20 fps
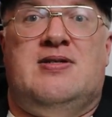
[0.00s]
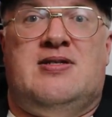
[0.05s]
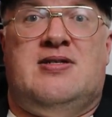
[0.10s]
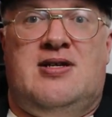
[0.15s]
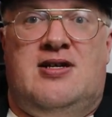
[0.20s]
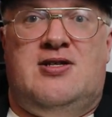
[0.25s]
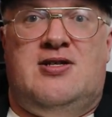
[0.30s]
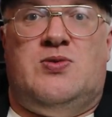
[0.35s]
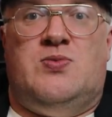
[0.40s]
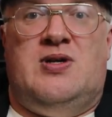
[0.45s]

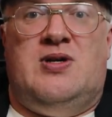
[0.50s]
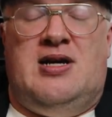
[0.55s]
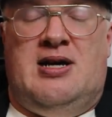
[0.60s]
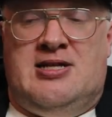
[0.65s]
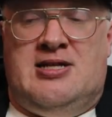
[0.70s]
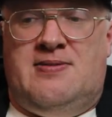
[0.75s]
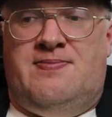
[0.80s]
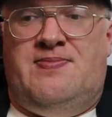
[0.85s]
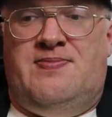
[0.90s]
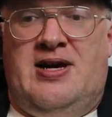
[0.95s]
since we
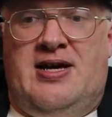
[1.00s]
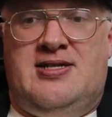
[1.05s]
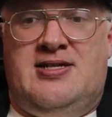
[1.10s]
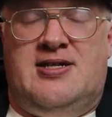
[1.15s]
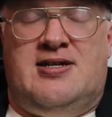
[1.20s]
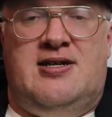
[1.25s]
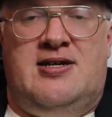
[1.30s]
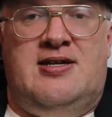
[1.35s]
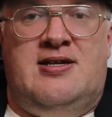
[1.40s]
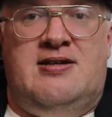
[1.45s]
had to
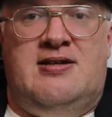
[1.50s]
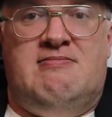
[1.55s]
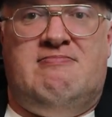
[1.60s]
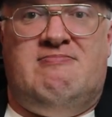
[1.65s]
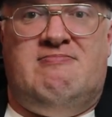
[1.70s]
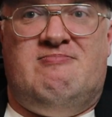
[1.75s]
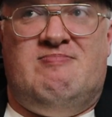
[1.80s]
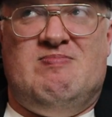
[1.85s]
basically